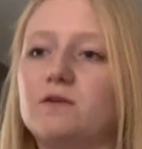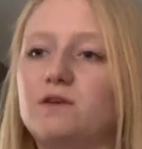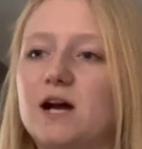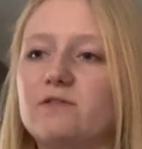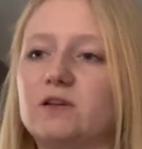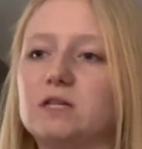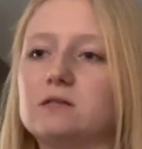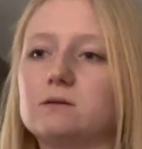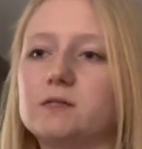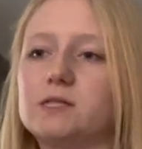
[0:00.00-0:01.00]
for
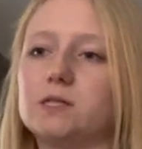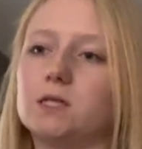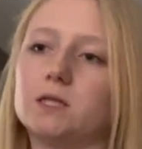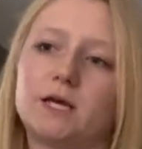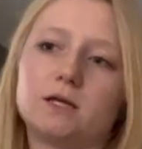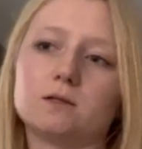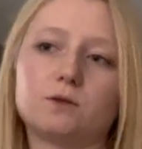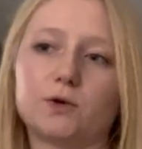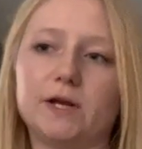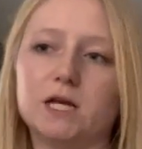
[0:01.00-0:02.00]
having still like
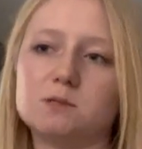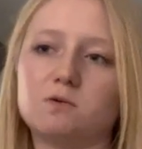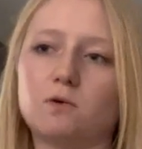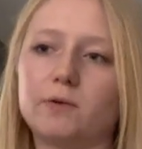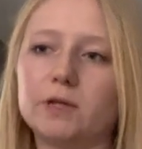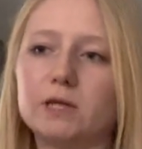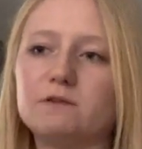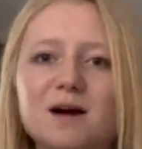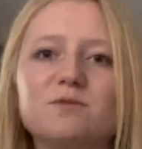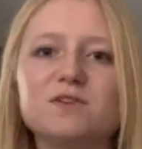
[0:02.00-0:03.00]
3 days before we
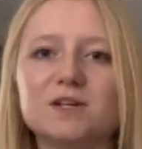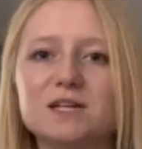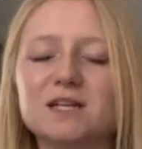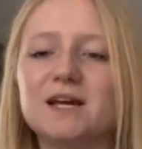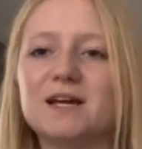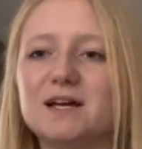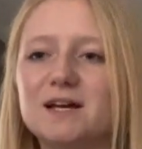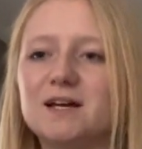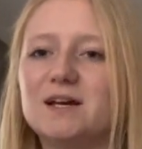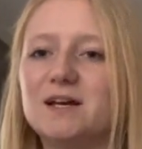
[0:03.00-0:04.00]
leave. I'm feeling like
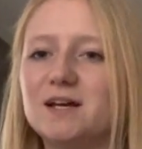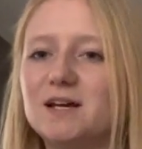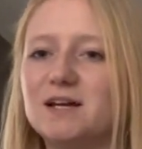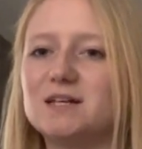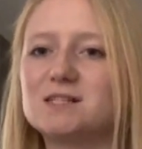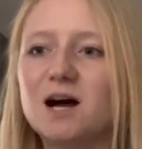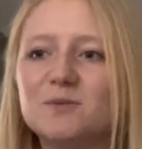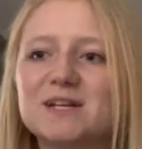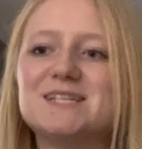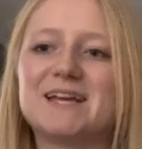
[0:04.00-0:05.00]
it's
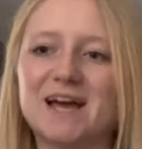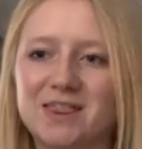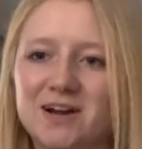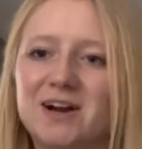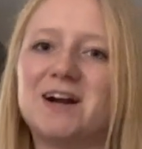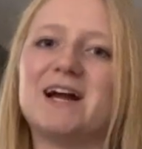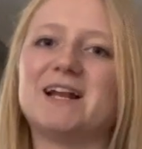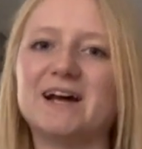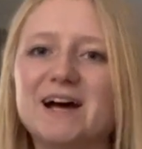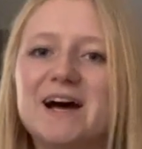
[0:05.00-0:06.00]
coming together.
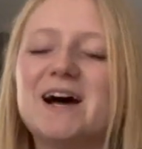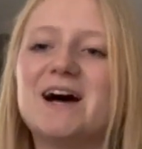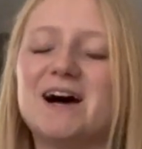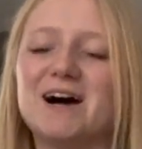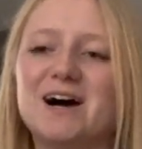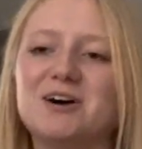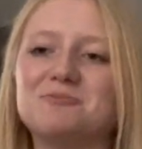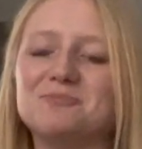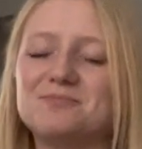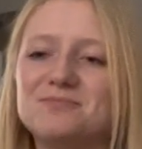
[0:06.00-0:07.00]

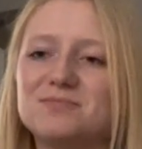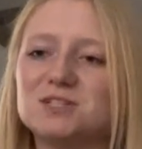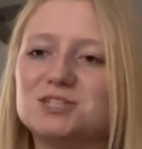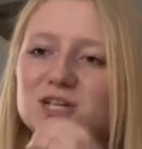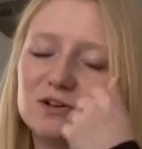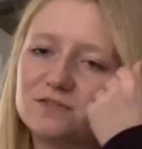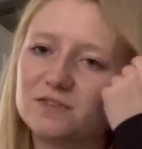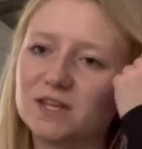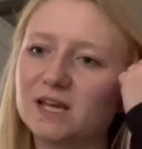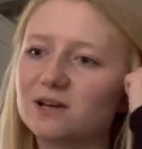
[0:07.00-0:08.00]
The shelf
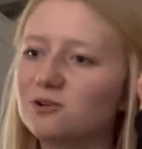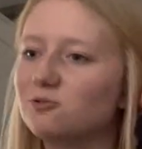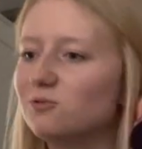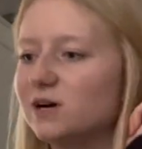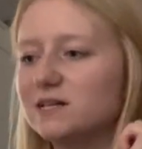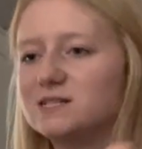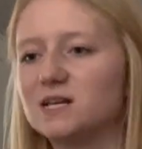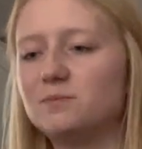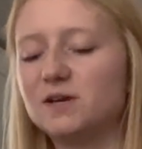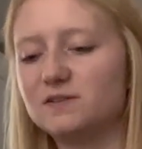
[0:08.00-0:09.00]
thing was
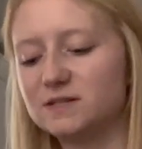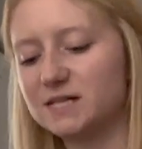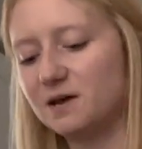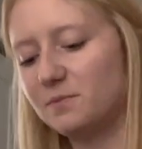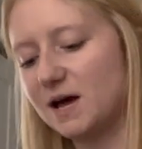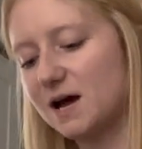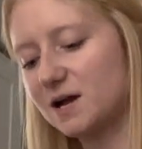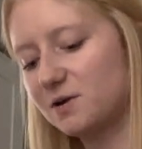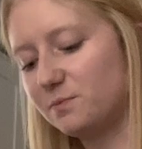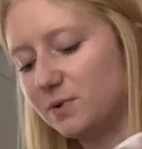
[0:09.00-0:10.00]
a bit of a
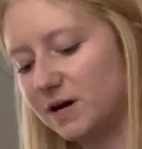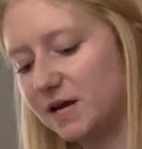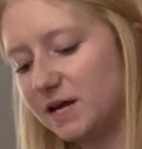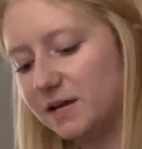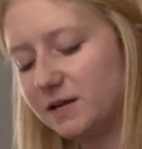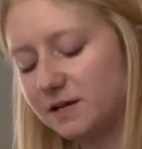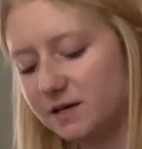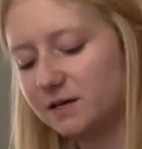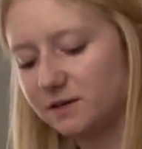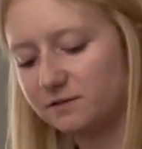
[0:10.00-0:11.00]
setback, but
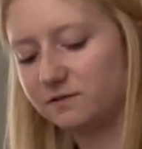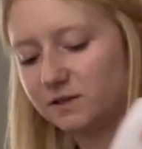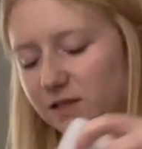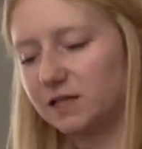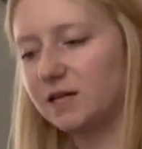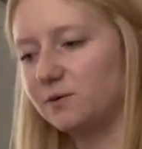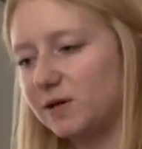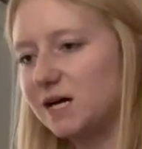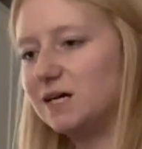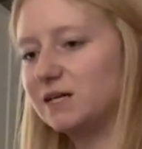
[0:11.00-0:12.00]
feeling like we
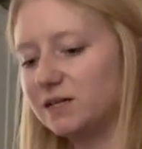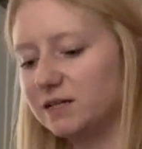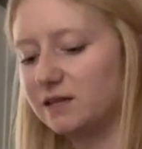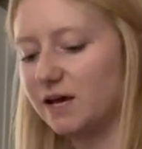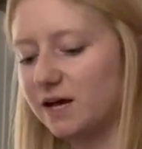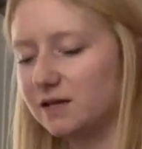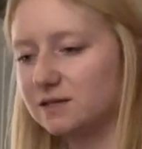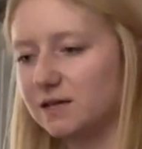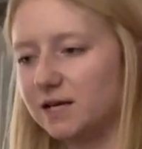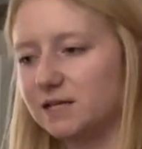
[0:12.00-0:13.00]
conquered that.
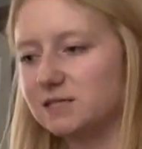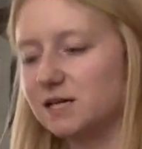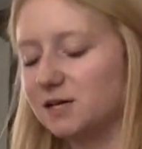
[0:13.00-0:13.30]
And